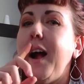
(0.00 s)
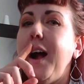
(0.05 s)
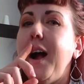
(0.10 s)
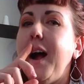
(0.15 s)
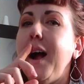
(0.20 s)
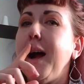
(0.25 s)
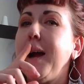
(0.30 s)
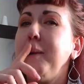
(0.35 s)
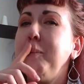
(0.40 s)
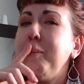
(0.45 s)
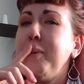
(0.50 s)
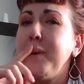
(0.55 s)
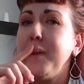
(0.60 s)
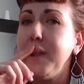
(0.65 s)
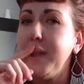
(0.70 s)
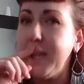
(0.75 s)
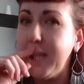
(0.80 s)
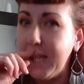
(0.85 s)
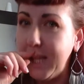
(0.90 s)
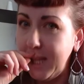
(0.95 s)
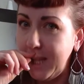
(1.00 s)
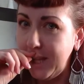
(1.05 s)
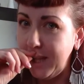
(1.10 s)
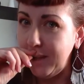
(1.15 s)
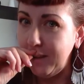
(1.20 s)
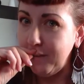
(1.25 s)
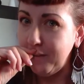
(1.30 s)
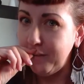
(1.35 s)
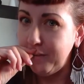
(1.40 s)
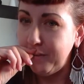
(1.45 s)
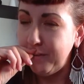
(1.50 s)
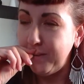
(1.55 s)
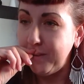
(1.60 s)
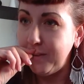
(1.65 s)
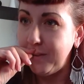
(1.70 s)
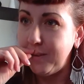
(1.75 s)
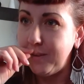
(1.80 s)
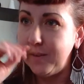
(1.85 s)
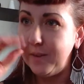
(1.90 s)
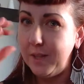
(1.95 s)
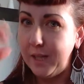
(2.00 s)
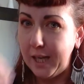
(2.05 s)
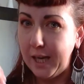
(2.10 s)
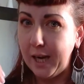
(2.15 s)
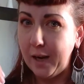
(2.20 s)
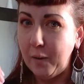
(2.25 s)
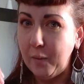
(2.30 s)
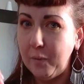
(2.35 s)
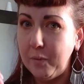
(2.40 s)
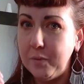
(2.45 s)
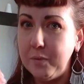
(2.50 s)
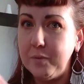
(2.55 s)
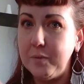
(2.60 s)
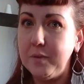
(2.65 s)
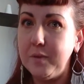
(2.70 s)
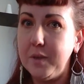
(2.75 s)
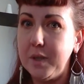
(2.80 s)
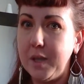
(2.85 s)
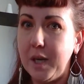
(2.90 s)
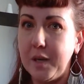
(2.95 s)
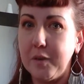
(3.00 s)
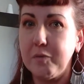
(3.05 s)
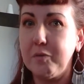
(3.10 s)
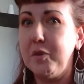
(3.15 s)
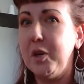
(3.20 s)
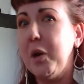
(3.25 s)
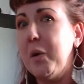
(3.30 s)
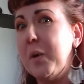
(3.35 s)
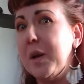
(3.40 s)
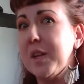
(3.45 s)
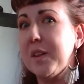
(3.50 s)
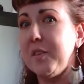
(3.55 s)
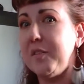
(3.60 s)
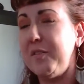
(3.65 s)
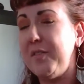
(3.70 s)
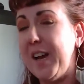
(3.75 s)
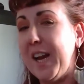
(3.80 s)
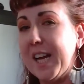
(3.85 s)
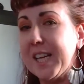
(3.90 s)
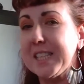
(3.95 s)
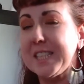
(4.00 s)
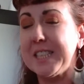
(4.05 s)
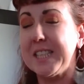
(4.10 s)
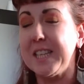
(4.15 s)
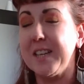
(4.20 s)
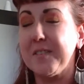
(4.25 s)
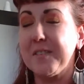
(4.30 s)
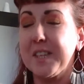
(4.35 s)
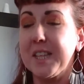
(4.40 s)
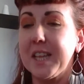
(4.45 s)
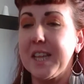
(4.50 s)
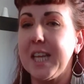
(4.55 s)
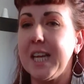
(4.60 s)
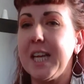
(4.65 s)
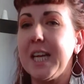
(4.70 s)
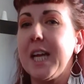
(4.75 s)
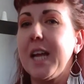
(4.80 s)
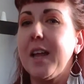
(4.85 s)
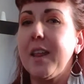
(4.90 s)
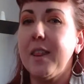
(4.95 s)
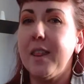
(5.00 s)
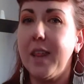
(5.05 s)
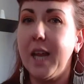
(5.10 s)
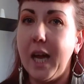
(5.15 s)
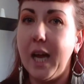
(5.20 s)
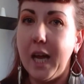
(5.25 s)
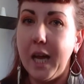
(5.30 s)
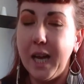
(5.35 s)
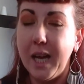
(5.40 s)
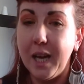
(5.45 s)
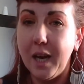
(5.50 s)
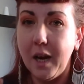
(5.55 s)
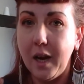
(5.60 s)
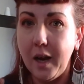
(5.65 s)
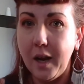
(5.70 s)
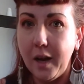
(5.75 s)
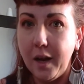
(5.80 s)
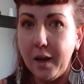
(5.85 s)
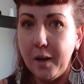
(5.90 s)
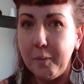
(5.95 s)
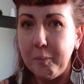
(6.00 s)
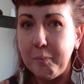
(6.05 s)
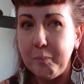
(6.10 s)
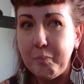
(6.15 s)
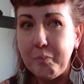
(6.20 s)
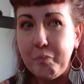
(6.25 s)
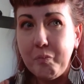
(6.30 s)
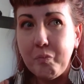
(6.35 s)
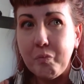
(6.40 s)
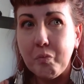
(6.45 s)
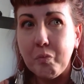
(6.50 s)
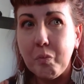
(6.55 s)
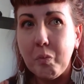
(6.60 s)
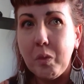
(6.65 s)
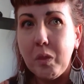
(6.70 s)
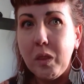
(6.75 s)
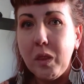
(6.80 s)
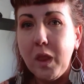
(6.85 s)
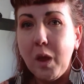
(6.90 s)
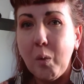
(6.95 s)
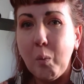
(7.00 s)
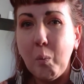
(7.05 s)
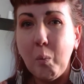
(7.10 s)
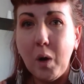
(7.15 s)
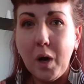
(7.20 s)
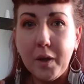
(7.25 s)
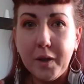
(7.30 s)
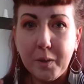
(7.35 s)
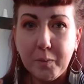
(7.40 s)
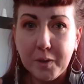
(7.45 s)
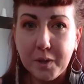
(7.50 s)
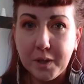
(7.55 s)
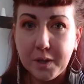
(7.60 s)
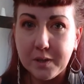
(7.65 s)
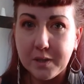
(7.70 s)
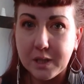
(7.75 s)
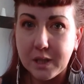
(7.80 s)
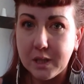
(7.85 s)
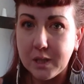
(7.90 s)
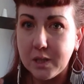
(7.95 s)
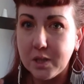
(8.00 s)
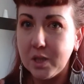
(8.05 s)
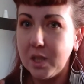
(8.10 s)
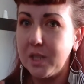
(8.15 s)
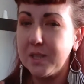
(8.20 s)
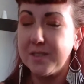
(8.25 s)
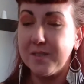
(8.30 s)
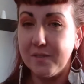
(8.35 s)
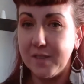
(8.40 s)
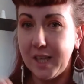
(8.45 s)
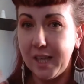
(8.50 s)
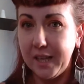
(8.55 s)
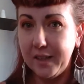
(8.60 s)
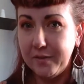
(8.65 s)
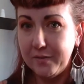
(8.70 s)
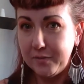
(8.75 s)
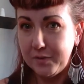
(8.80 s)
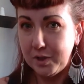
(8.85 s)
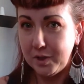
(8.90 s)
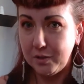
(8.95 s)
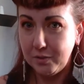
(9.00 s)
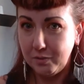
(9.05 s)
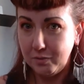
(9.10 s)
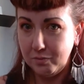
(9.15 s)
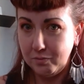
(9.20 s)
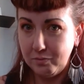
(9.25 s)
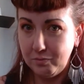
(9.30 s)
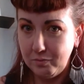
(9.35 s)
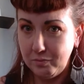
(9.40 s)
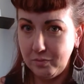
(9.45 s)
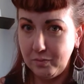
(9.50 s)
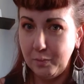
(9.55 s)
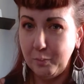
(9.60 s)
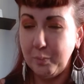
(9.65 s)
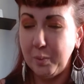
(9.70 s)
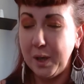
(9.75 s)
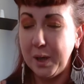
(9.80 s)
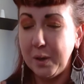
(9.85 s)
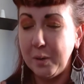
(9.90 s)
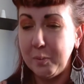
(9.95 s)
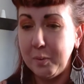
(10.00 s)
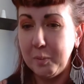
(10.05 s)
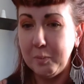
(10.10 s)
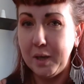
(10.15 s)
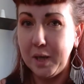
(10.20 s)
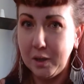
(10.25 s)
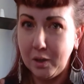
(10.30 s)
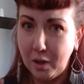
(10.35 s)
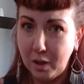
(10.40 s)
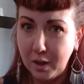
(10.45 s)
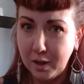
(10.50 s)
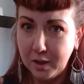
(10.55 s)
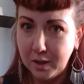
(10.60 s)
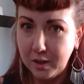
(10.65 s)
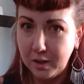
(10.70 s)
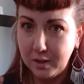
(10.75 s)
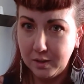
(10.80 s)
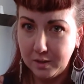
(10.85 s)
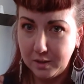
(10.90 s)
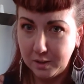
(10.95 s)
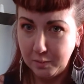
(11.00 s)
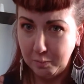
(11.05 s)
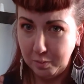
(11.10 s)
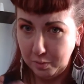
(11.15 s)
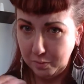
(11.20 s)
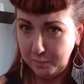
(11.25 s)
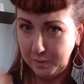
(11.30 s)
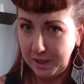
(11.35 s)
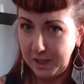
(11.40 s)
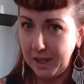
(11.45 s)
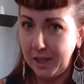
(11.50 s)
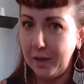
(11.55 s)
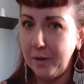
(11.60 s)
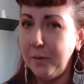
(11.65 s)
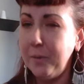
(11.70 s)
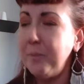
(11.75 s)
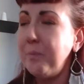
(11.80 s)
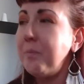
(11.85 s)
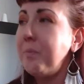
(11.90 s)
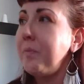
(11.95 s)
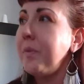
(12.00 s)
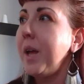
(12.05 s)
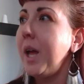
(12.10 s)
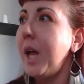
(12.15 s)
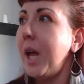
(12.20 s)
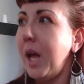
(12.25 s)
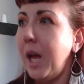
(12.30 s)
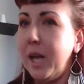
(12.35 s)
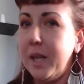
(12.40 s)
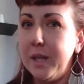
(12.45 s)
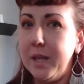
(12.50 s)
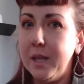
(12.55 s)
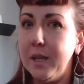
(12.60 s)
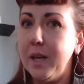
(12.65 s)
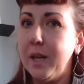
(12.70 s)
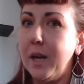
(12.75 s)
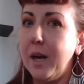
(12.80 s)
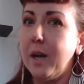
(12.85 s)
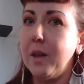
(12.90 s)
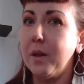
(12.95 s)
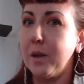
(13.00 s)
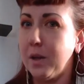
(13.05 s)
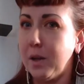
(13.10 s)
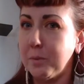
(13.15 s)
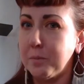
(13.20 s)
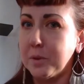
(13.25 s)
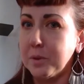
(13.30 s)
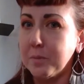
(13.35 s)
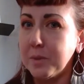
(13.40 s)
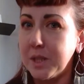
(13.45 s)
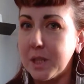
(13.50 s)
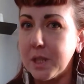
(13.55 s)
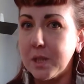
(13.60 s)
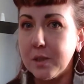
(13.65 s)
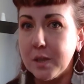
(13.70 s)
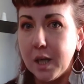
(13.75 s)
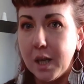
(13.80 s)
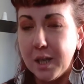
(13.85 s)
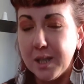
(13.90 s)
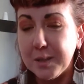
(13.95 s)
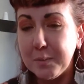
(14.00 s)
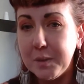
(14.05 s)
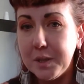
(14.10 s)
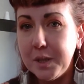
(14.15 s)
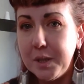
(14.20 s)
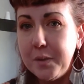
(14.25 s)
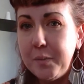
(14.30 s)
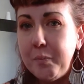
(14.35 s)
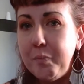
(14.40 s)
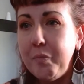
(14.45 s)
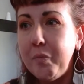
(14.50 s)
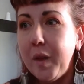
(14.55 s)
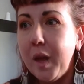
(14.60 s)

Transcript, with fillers: I believe now, kind of knowing the facts and everything, that um, while they were using the jaws of life to break open my car to, to pull me out and then helicopter me to the hospital,